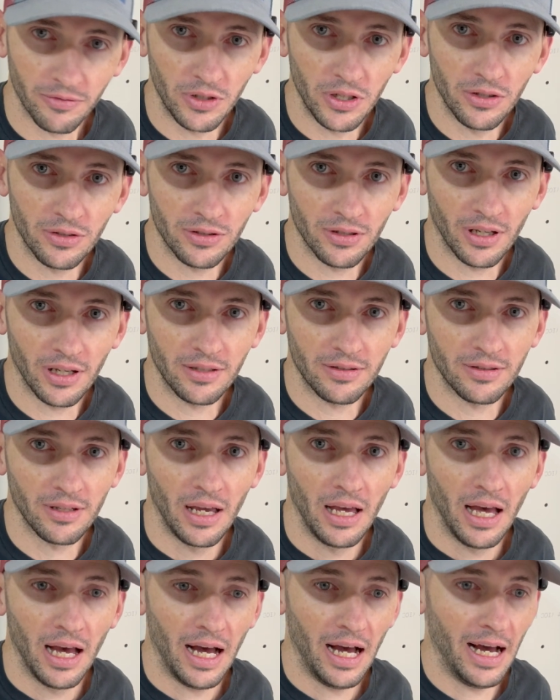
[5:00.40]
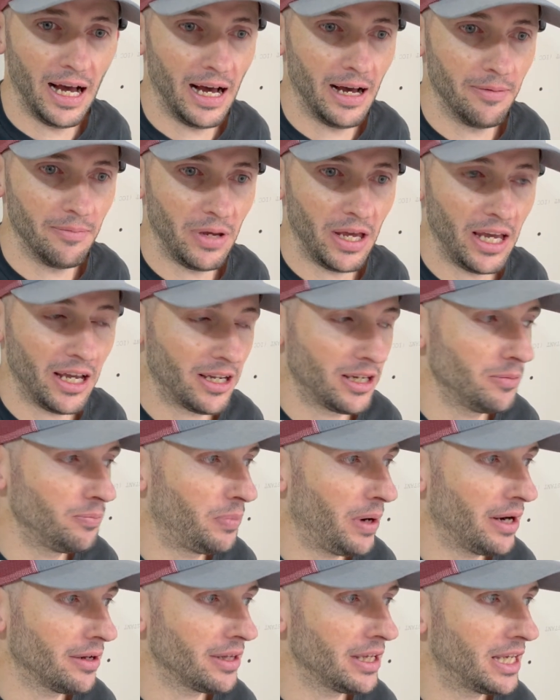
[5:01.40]
useless. It could
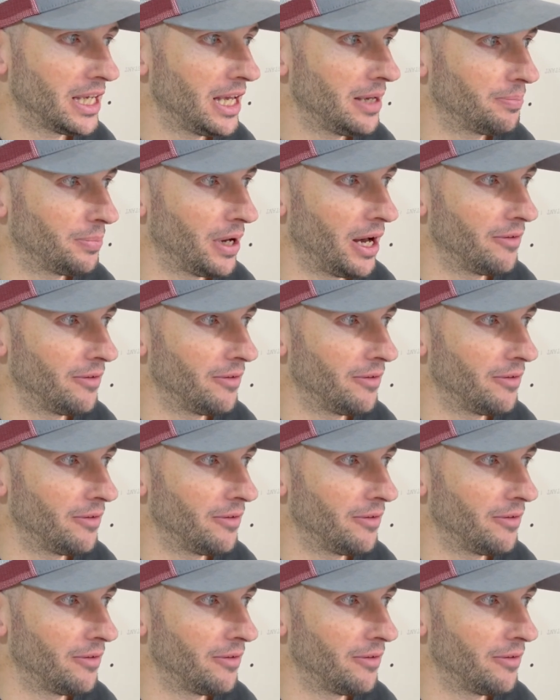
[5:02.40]
barely keep